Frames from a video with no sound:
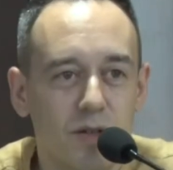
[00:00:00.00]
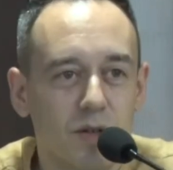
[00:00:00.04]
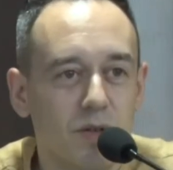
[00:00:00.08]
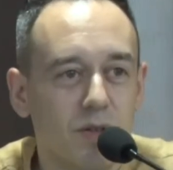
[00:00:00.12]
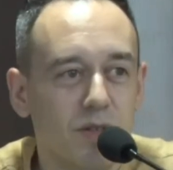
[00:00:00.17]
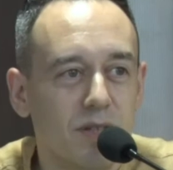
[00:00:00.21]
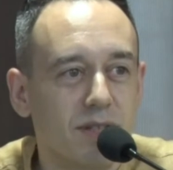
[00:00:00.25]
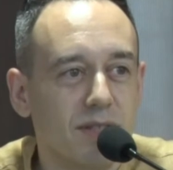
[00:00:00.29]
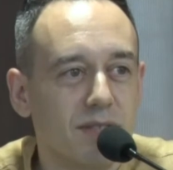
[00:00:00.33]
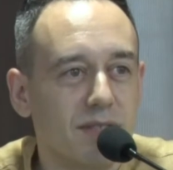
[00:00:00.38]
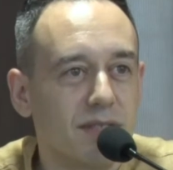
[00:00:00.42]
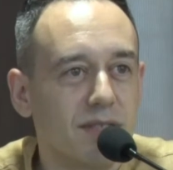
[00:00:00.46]

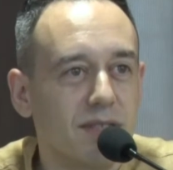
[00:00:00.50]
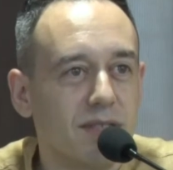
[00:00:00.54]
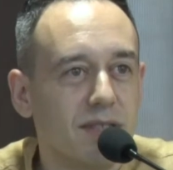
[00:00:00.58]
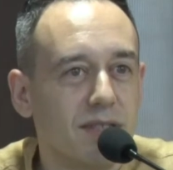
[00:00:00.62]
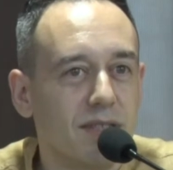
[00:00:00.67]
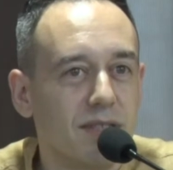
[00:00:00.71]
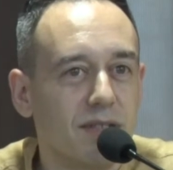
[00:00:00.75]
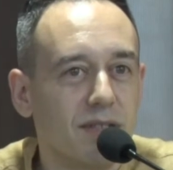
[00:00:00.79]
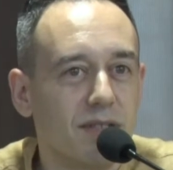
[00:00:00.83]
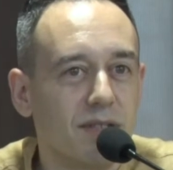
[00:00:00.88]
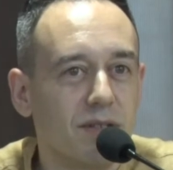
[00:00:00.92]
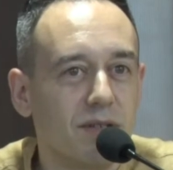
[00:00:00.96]
This
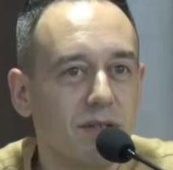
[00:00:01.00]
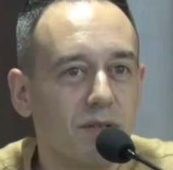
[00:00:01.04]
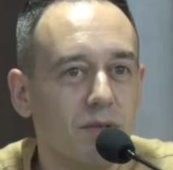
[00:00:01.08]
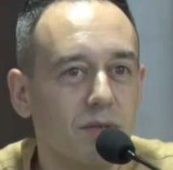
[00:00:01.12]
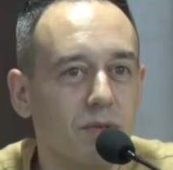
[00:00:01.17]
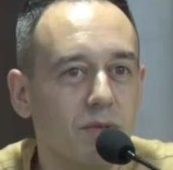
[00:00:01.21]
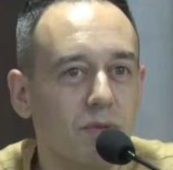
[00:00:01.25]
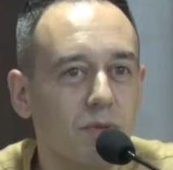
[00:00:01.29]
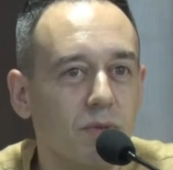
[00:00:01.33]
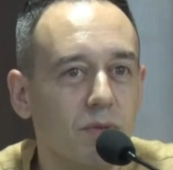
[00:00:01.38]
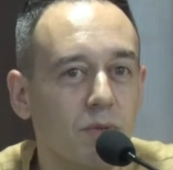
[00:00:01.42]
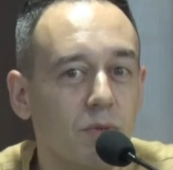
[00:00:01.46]

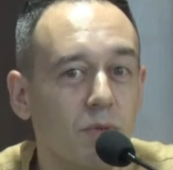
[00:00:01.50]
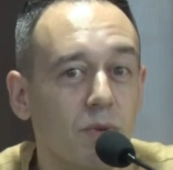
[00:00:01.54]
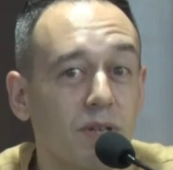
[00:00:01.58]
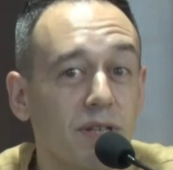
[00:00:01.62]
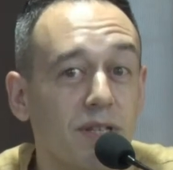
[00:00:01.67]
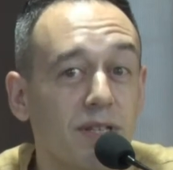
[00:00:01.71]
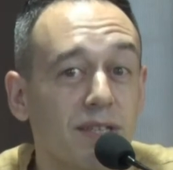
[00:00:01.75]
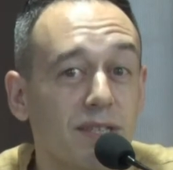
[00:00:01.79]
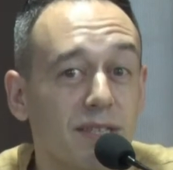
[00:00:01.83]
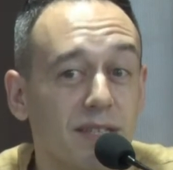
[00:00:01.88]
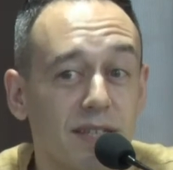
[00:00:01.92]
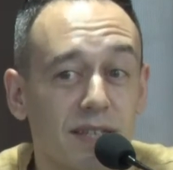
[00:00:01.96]

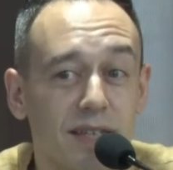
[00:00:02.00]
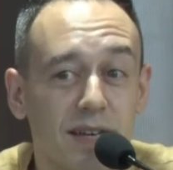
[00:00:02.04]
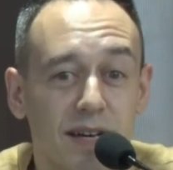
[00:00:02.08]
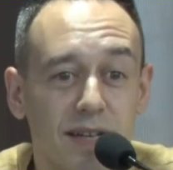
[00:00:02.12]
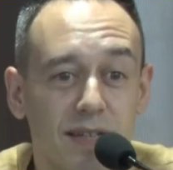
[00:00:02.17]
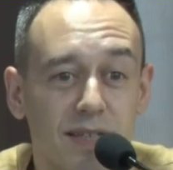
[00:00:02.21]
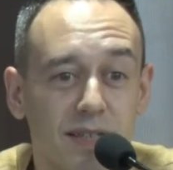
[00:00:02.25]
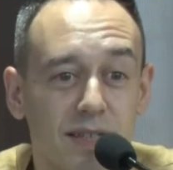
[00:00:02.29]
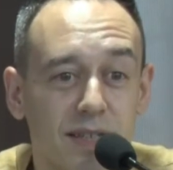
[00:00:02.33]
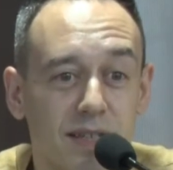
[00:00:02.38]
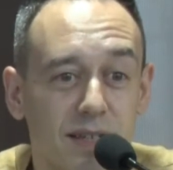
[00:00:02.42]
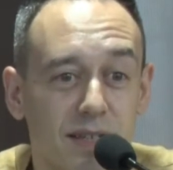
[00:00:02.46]
witnessing
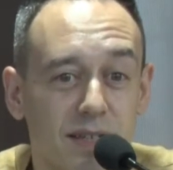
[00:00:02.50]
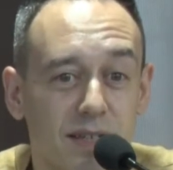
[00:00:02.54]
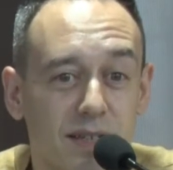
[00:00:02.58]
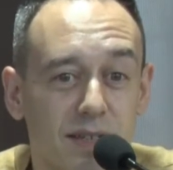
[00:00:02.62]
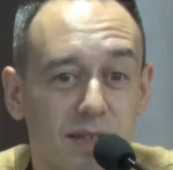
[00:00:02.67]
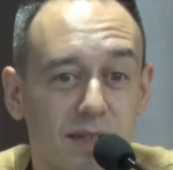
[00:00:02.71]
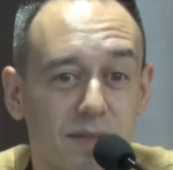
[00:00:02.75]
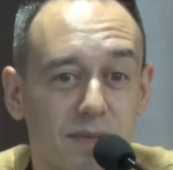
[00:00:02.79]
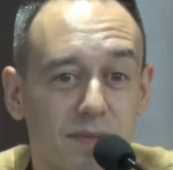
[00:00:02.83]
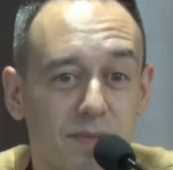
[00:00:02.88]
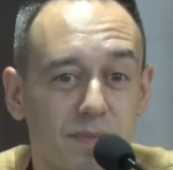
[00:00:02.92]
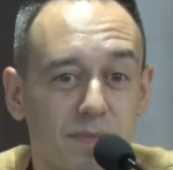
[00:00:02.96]
idea
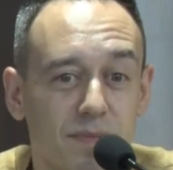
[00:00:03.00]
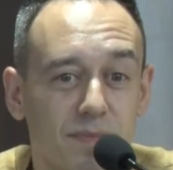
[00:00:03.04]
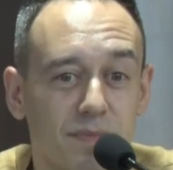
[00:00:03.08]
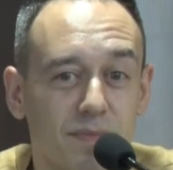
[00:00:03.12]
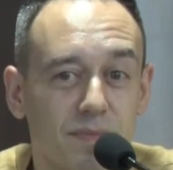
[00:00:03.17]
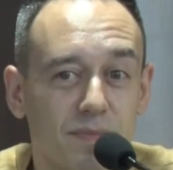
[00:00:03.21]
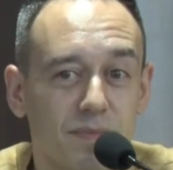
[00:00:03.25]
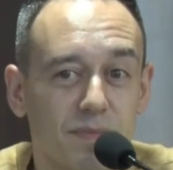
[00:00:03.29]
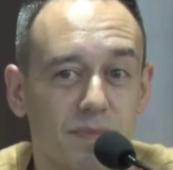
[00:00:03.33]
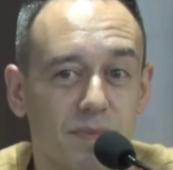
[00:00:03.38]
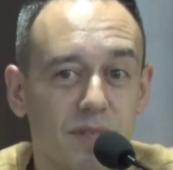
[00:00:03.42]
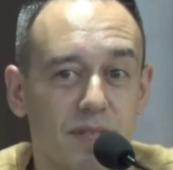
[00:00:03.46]

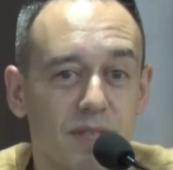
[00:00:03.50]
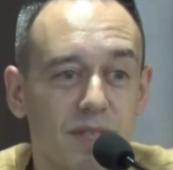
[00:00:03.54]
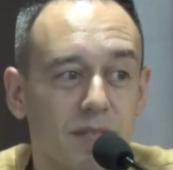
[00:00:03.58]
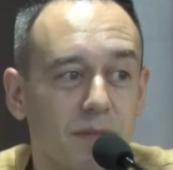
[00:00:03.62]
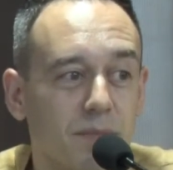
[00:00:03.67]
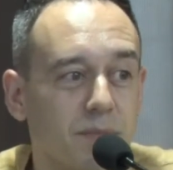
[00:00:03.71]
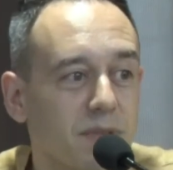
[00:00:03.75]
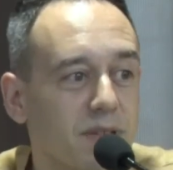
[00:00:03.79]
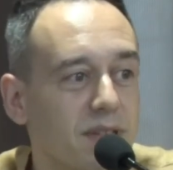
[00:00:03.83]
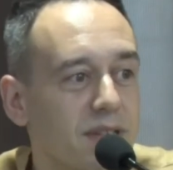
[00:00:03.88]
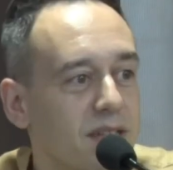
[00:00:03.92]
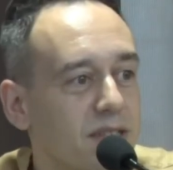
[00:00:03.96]
is
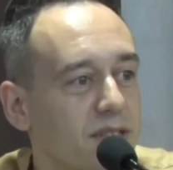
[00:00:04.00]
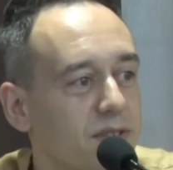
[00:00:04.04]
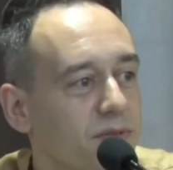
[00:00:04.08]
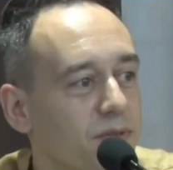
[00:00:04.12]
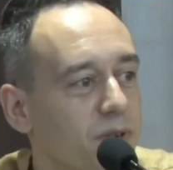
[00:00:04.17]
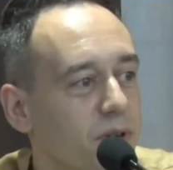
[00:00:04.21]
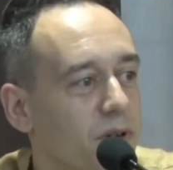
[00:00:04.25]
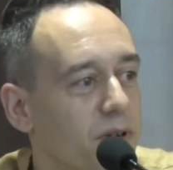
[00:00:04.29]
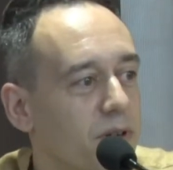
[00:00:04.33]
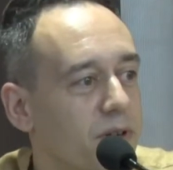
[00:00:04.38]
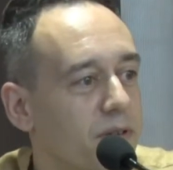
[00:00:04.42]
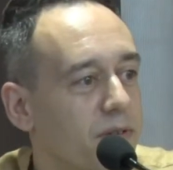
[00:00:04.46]
something that's
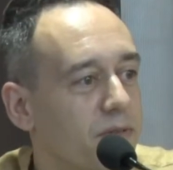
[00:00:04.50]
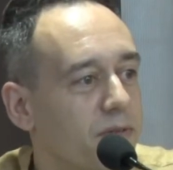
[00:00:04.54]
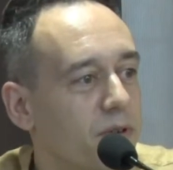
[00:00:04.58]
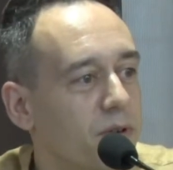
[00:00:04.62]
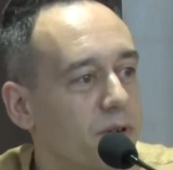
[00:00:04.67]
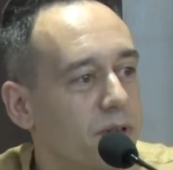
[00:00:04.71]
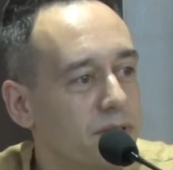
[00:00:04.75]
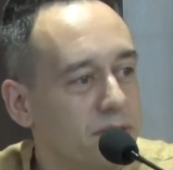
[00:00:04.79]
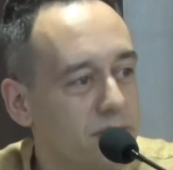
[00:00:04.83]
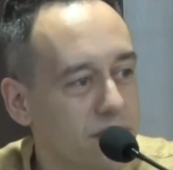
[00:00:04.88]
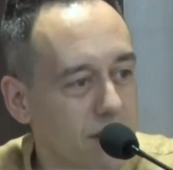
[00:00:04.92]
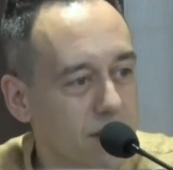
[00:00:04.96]
very,
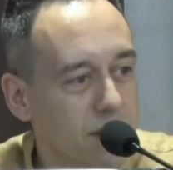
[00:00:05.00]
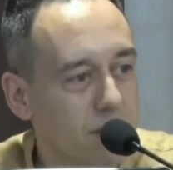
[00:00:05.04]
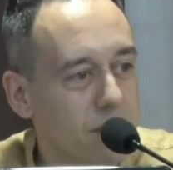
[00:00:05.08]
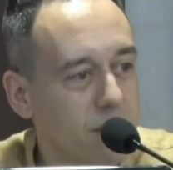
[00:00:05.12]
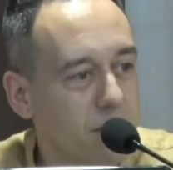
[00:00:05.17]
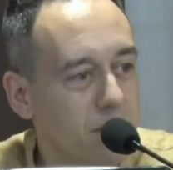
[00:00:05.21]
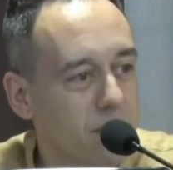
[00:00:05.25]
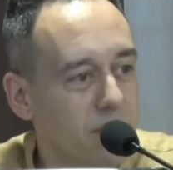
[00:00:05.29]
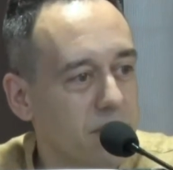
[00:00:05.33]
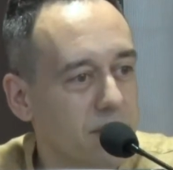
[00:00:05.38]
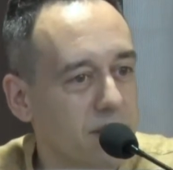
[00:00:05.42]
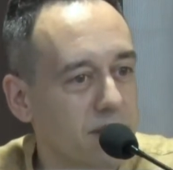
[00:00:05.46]
very deep,
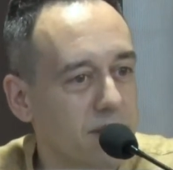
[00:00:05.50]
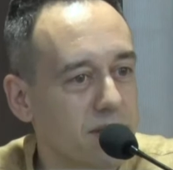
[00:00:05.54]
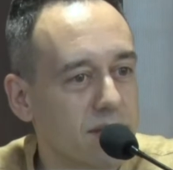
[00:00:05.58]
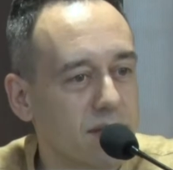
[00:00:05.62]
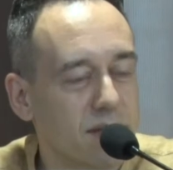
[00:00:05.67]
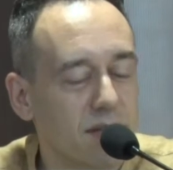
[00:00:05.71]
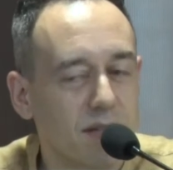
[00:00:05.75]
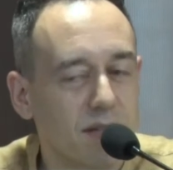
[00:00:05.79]
because